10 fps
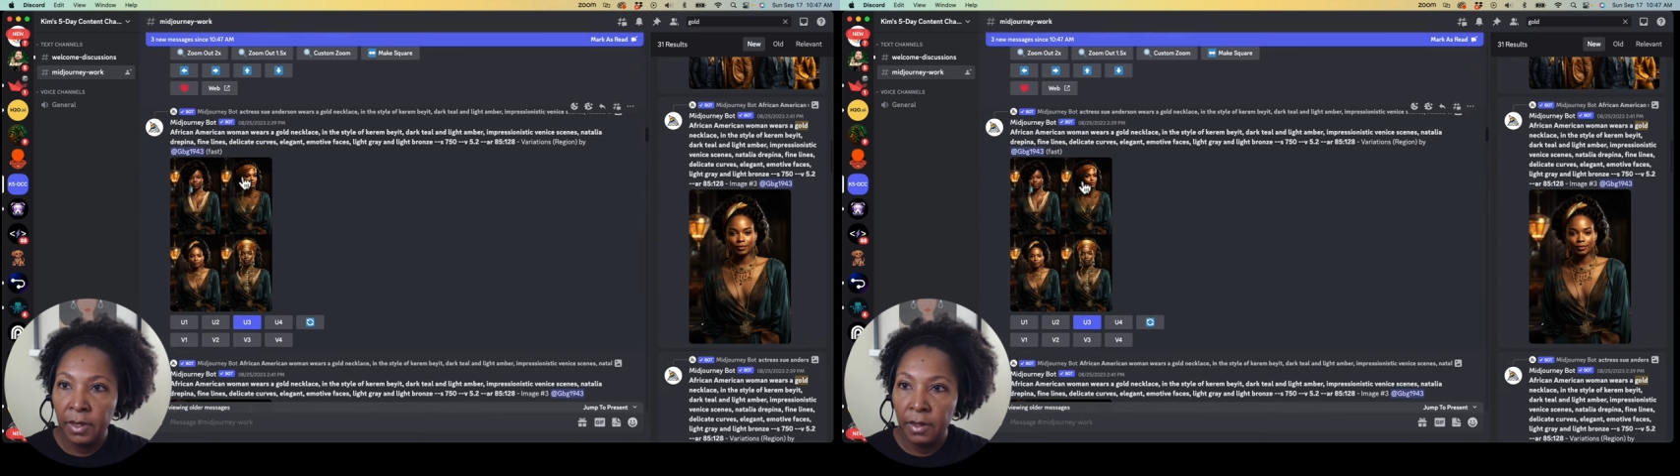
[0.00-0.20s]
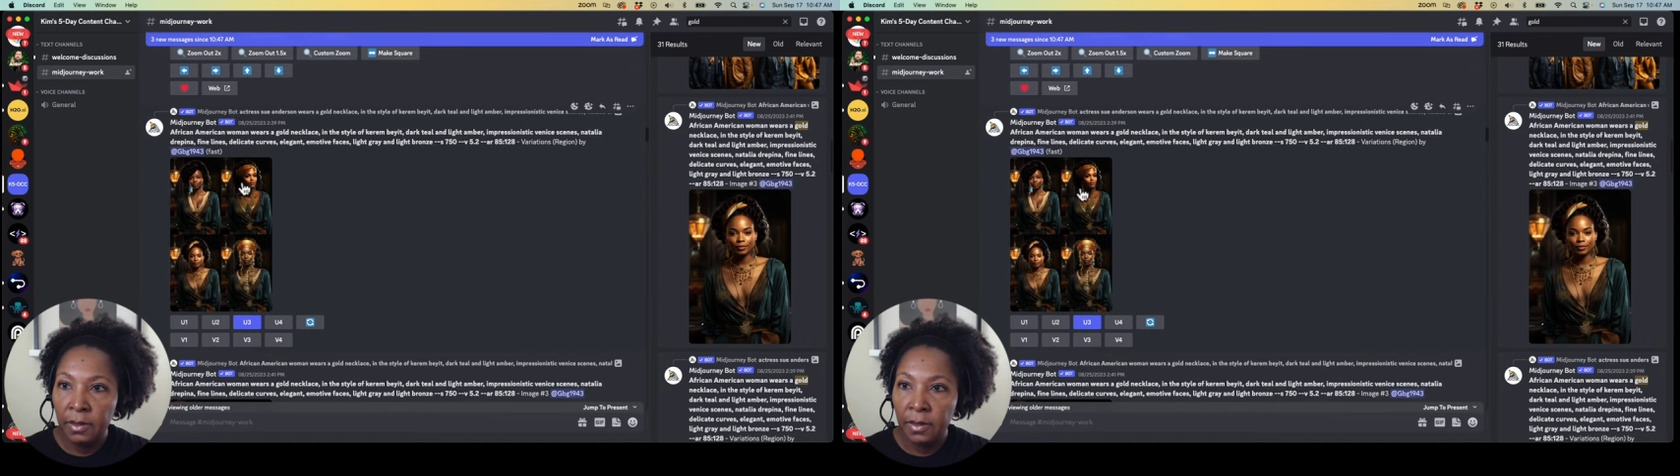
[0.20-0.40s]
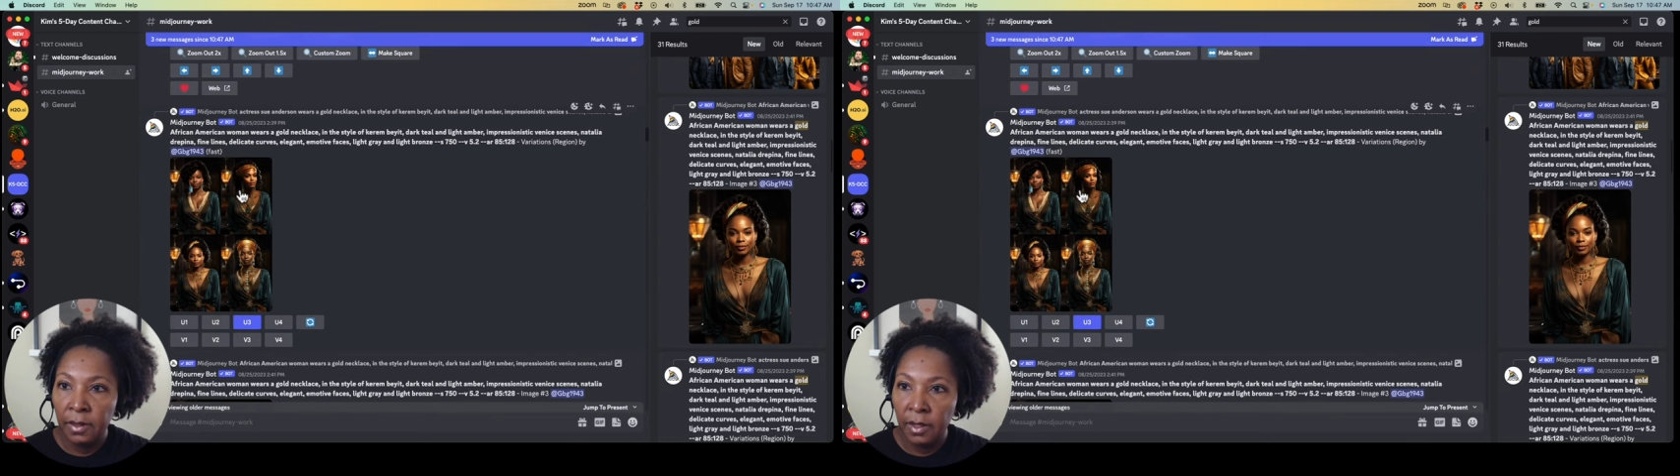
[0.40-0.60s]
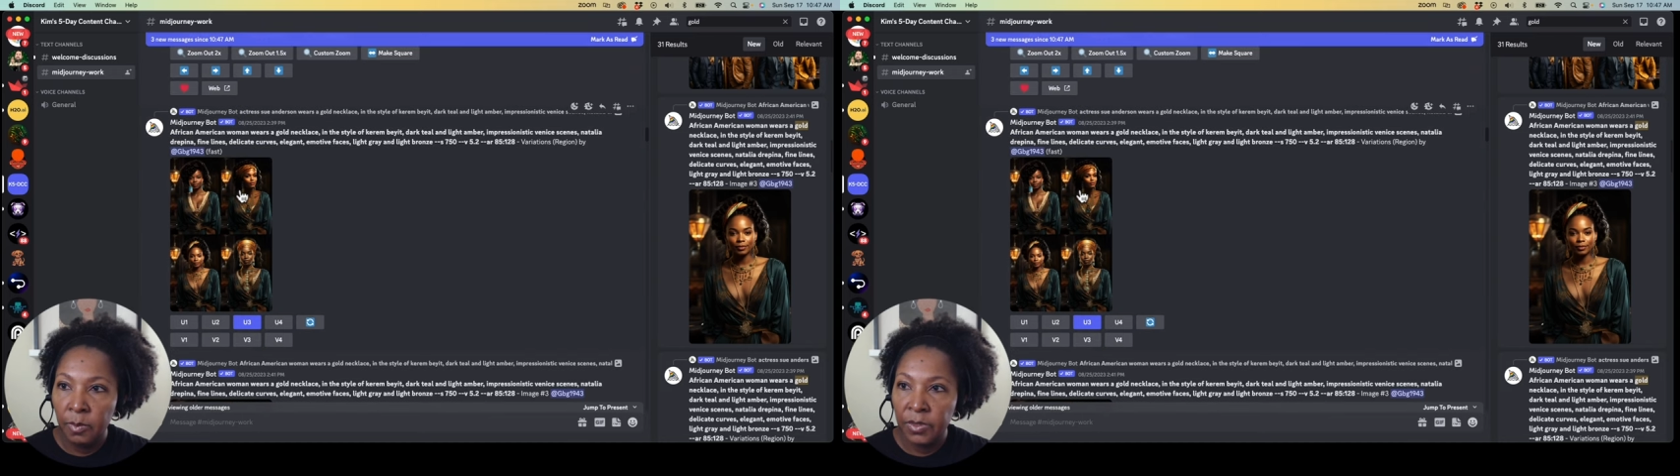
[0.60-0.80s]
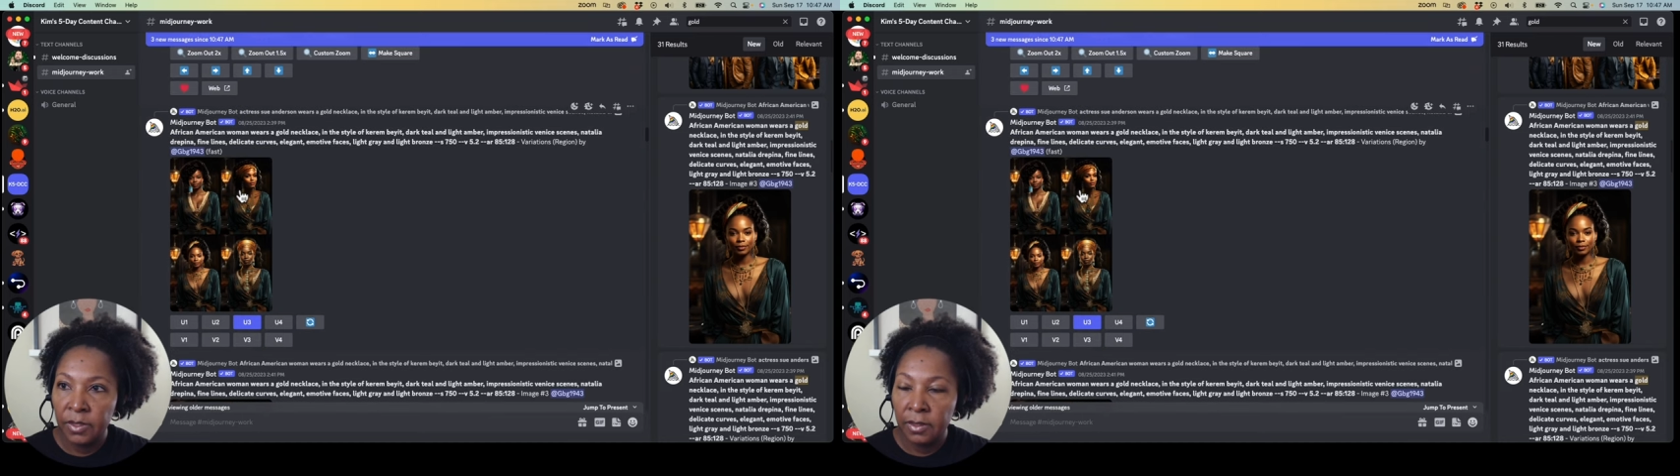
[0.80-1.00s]
the
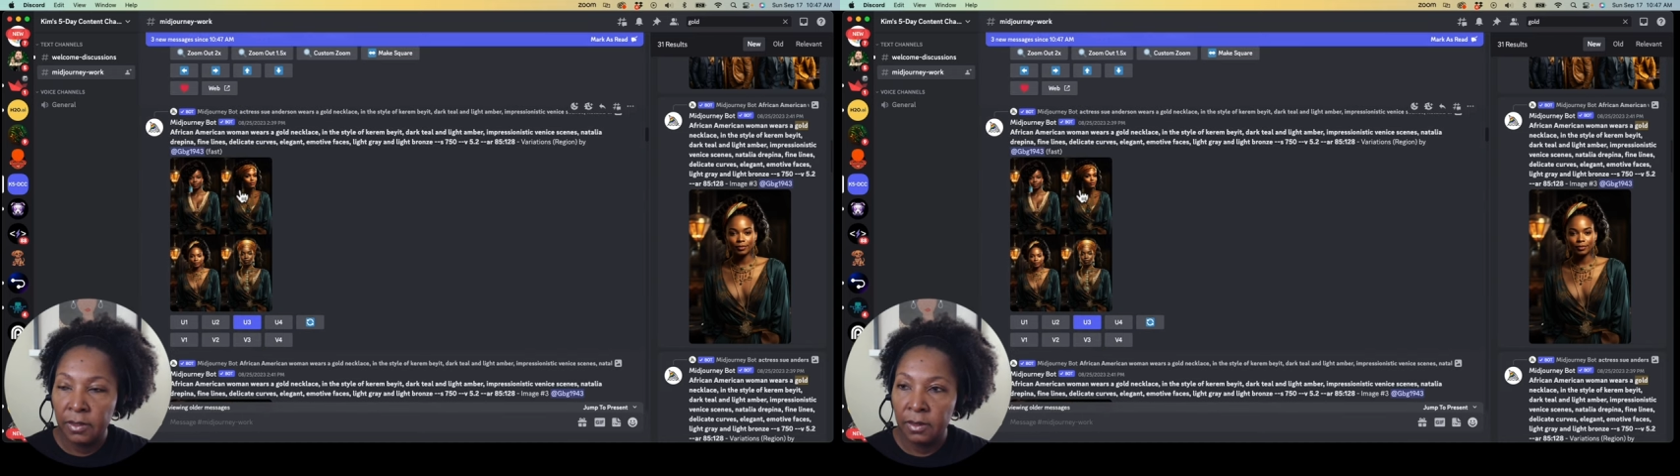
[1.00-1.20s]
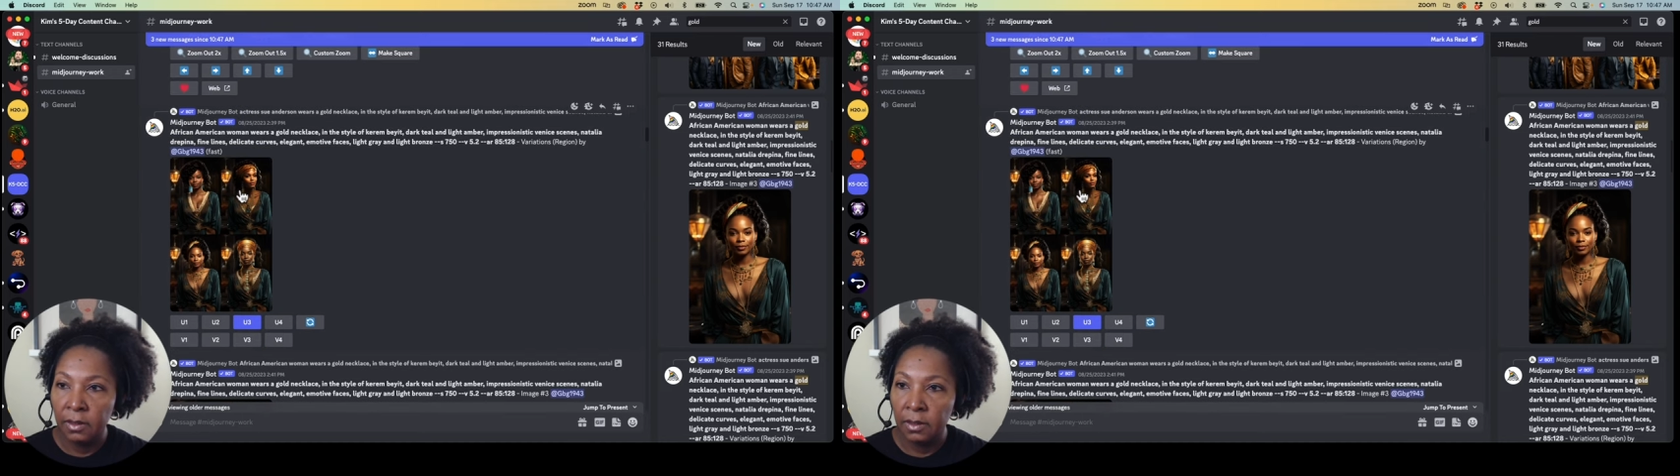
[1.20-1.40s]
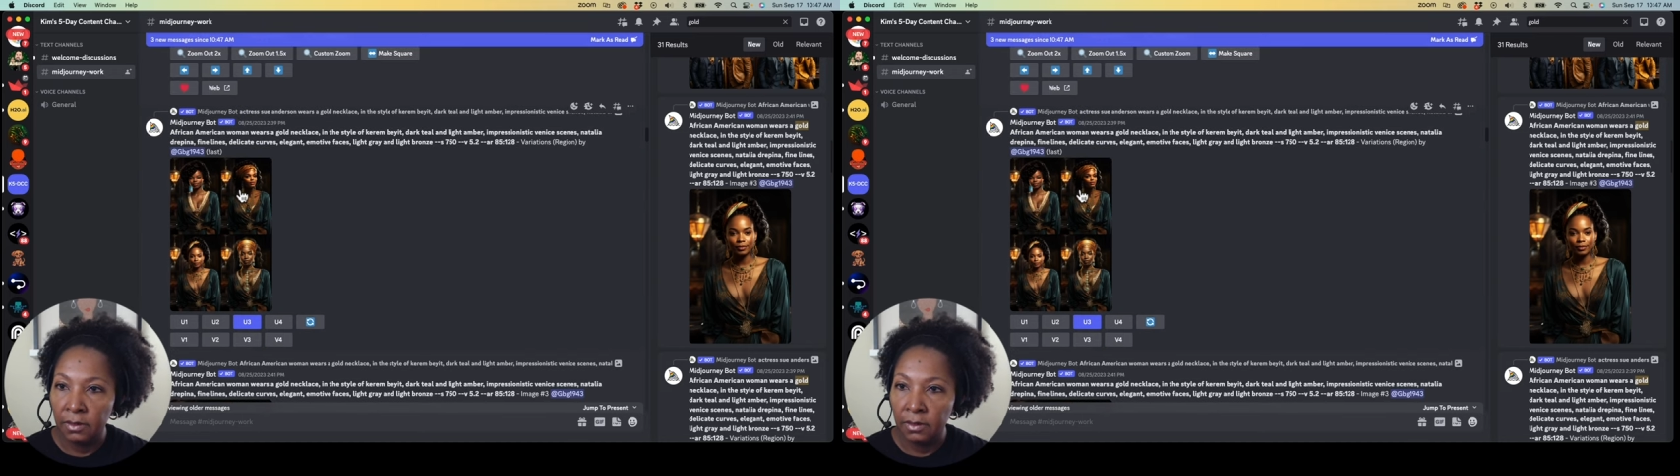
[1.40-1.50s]
images, the,